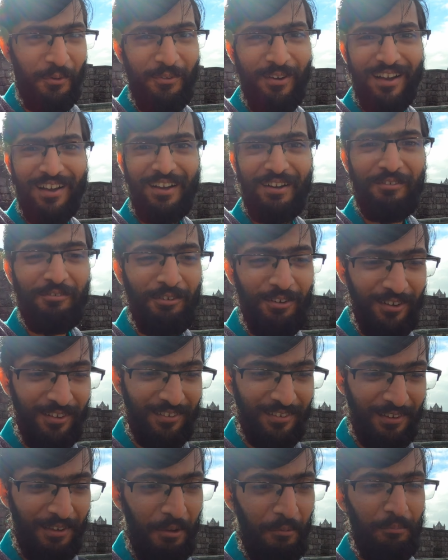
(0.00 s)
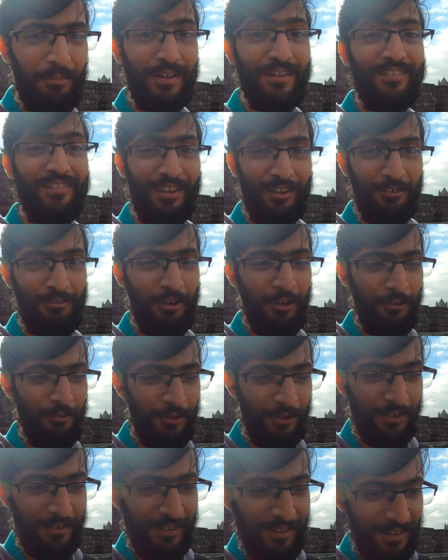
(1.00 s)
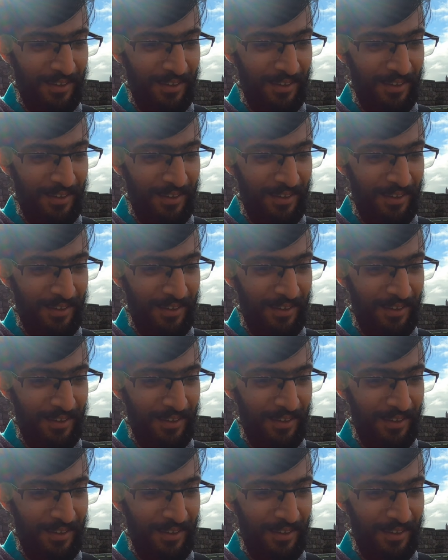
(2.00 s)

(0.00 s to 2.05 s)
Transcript: who were cowards but survived.